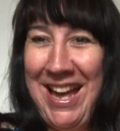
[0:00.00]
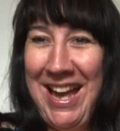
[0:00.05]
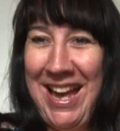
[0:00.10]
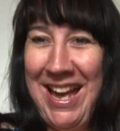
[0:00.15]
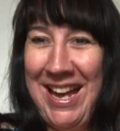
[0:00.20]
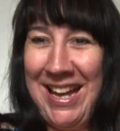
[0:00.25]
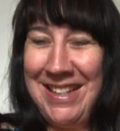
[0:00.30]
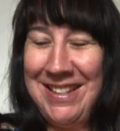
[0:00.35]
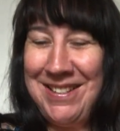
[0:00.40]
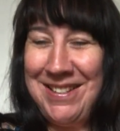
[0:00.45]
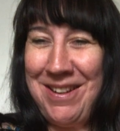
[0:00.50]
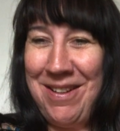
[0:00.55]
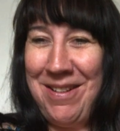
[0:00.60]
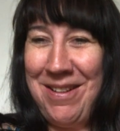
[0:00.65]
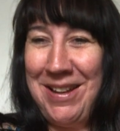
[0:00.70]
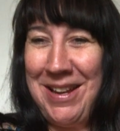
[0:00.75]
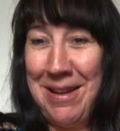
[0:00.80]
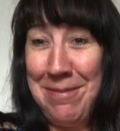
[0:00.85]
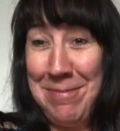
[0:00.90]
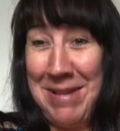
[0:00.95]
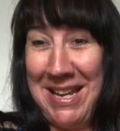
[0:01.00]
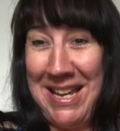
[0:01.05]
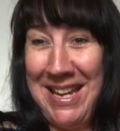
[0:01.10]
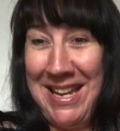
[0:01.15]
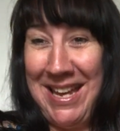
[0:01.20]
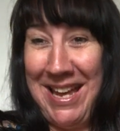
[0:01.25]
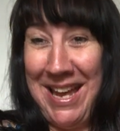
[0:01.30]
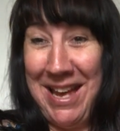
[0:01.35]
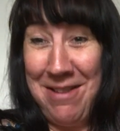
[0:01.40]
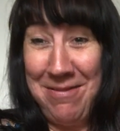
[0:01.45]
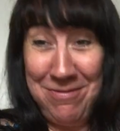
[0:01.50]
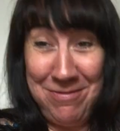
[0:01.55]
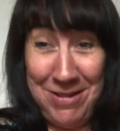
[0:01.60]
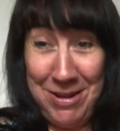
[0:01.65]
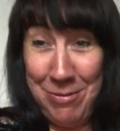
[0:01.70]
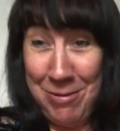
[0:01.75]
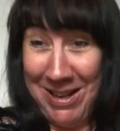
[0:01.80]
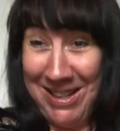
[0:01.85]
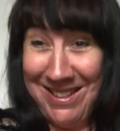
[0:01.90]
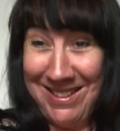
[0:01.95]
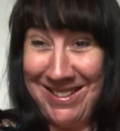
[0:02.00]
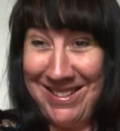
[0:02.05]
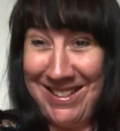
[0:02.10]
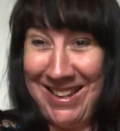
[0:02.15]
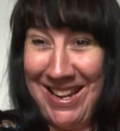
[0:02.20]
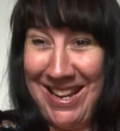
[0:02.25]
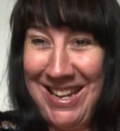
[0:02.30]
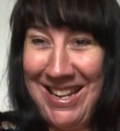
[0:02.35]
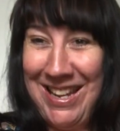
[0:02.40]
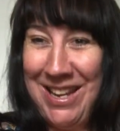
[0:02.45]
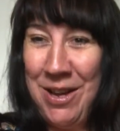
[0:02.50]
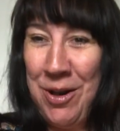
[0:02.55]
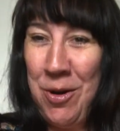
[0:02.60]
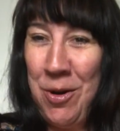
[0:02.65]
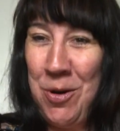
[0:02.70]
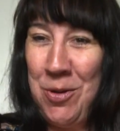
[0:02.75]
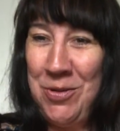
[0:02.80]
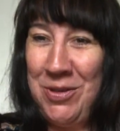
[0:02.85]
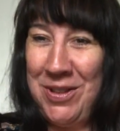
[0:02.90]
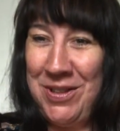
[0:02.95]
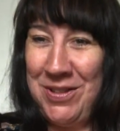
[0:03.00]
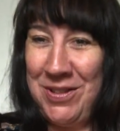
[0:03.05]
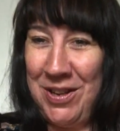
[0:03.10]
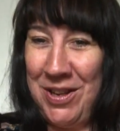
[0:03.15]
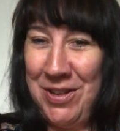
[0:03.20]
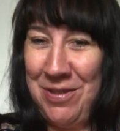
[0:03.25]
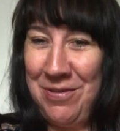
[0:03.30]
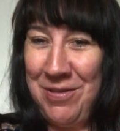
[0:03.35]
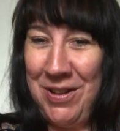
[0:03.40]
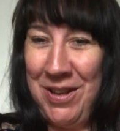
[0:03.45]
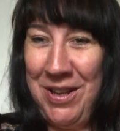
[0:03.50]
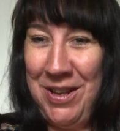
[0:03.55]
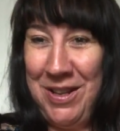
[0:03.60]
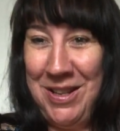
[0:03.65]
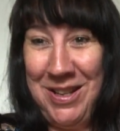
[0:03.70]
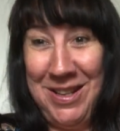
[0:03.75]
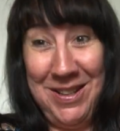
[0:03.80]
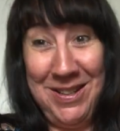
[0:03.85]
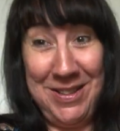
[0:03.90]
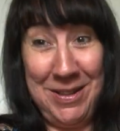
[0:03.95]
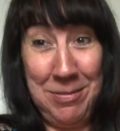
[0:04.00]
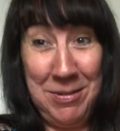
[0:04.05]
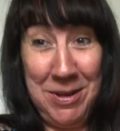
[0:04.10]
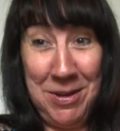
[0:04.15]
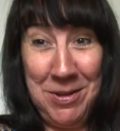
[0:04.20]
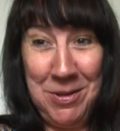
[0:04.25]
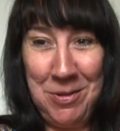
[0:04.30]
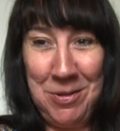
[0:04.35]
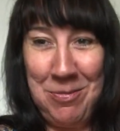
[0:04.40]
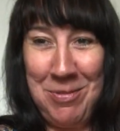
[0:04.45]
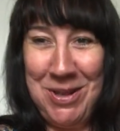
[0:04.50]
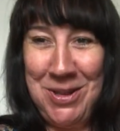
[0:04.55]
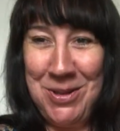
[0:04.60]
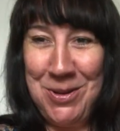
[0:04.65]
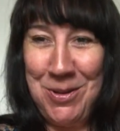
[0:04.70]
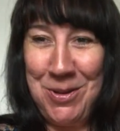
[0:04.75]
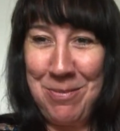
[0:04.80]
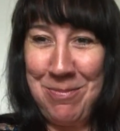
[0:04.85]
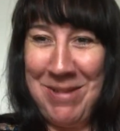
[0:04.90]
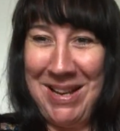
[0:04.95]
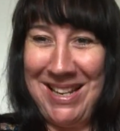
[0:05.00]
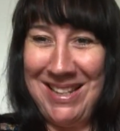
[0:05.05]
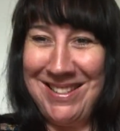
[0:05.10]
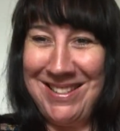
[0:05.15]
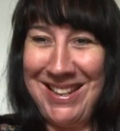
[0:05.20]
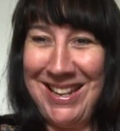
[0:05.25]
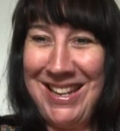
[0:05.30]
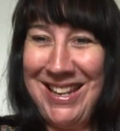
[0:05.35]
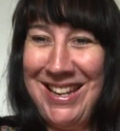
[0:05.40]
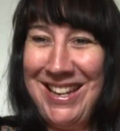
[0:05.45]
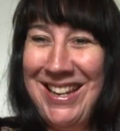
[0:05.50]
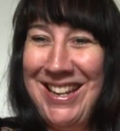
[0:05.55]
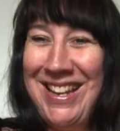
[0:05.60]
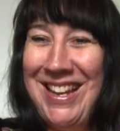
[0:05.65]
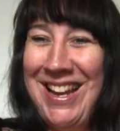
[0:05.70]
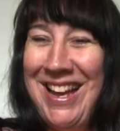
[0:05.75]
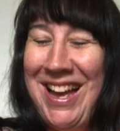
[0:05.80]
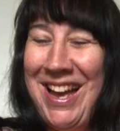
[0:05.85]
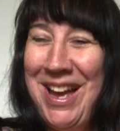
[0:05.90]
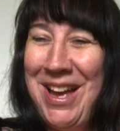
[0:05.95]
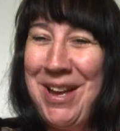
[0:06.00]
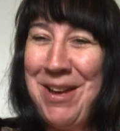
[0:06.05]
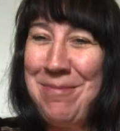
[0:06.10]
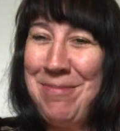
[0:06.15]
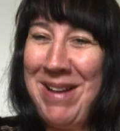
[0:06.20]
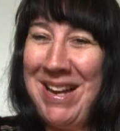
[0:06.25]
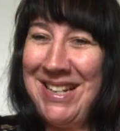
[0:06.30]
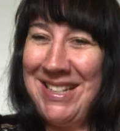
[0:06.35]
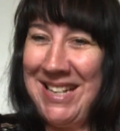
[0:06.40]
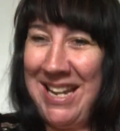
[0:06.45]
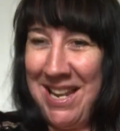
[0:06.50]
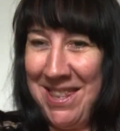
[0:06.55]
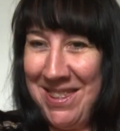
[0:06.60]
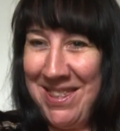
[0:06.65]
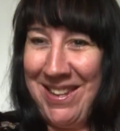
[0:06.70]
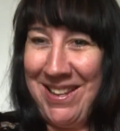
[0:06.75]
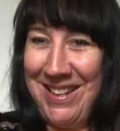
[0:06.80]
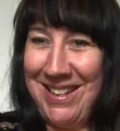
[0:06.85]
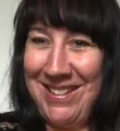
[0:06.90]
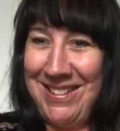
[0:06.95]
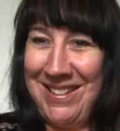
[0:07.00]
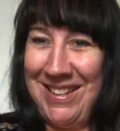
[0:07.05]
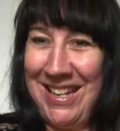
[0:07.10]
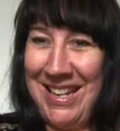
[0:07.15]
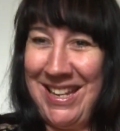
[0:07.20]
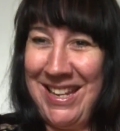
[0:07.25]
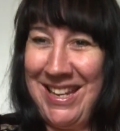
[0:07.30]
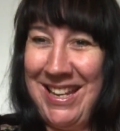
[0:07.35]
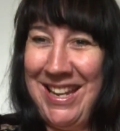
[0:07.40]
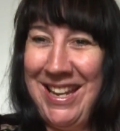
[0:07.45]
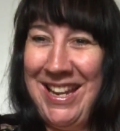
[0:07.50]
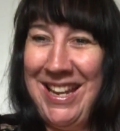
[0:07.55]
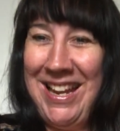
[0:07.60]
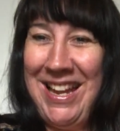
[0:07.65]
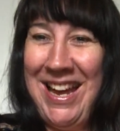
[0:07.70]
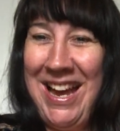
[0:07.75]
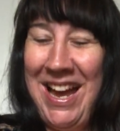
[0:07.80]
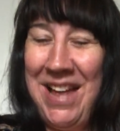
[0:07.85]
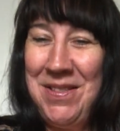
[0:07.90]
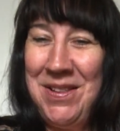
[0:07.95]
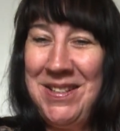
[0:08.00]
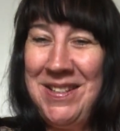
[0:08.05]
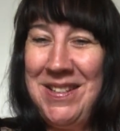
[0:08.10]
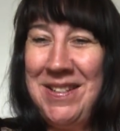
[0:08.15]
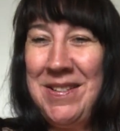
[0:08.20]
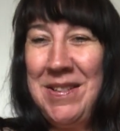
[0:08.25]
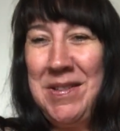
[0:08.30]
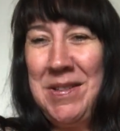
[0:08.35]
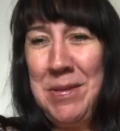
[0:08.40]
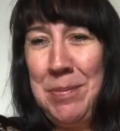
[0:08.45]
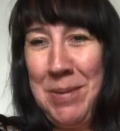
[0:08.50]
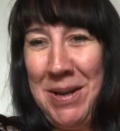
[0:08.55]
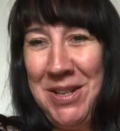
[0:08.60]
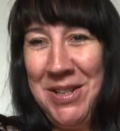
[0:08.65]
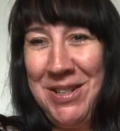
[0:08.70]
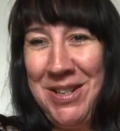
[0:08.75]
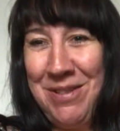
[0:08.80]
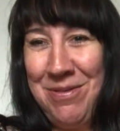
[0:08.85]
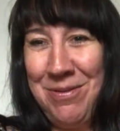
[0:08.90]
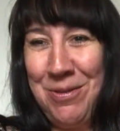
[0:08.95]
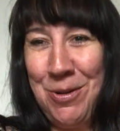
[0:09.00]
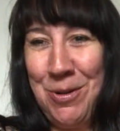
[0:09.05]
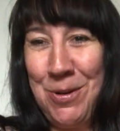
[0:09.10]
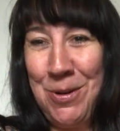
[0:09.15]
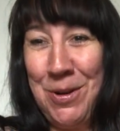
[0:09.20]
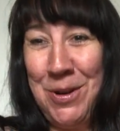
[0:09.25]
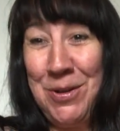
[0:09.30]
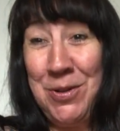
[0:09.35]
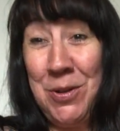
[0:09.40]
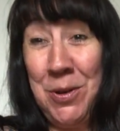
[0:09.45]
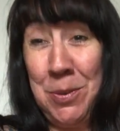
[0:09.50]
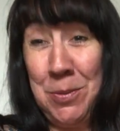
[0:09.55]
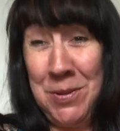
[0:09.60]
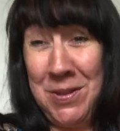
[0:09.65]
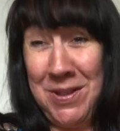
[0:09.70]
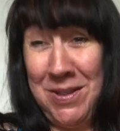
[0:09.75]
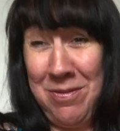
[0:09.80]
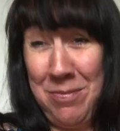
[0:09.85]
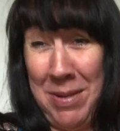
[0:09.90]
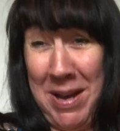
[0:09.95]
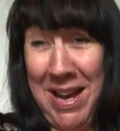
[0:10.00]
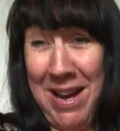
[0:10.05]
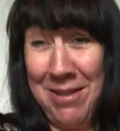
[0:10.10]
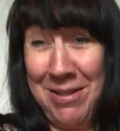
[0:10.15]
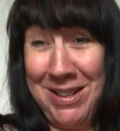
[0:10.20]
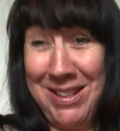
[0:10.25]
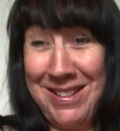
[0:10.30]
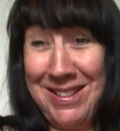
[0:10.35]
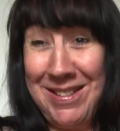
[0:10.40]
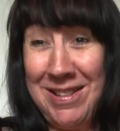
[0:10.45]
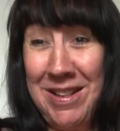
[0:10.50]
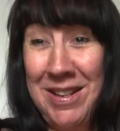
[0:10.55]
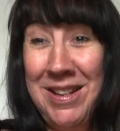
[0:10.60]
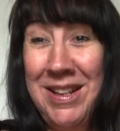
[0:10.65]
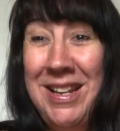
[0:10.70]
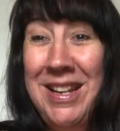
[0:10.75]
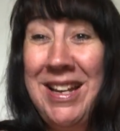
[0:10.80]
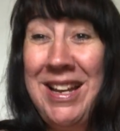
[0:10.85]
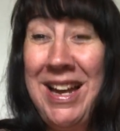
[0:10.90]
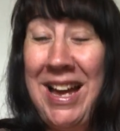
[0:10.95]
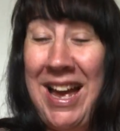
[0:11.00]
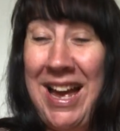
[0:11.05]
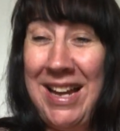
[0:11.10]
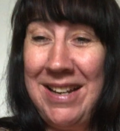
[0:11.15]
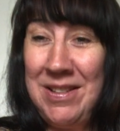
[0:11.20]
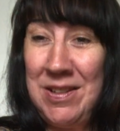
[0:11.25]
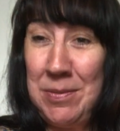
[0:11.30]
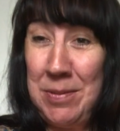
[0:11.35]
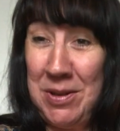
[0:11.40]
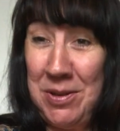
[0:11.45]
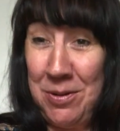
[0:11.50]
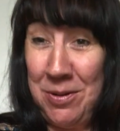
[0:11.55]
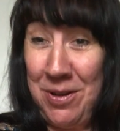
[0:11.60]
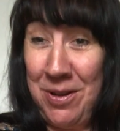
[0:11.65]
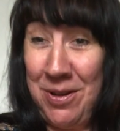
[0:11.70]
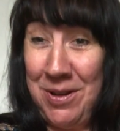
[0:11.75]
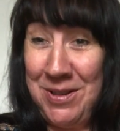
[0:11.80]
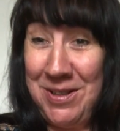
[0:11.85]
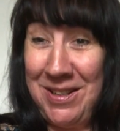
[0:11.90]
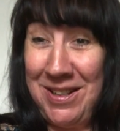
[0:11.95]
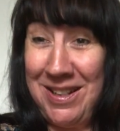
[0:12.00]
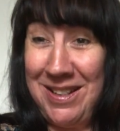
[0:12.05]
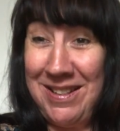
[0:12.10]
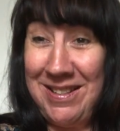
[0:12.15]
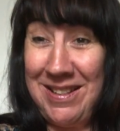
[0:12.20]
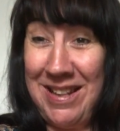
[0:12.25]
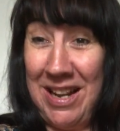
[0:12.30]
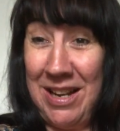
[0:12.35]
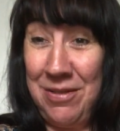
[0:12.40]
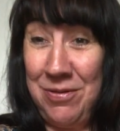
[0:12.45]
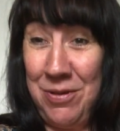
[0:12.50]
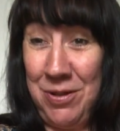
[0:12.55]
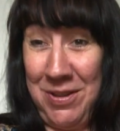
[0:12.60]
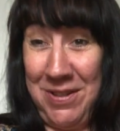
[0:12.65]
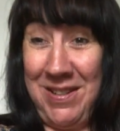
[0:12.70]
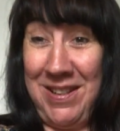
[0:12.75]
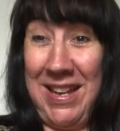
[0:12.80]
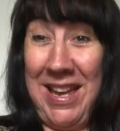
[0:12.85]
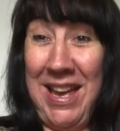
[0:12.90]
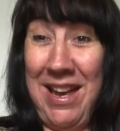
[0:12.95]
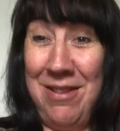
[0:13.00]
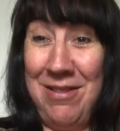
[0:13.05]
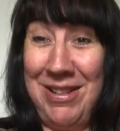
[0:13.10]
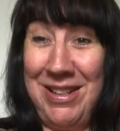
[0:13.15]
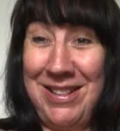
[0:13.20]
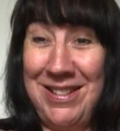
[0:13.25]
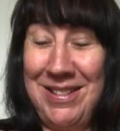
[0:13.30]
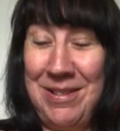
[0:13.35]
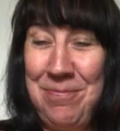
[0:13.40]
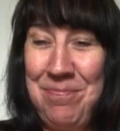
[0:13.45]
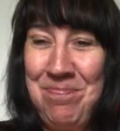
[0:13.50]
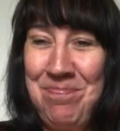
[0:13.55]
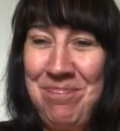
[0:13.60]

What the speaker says: and I am here every Wednesday on the sofa, sometimes with my dog Maisie, at 10:30. And this is especially for adoptive parents and special guardians and foster carers.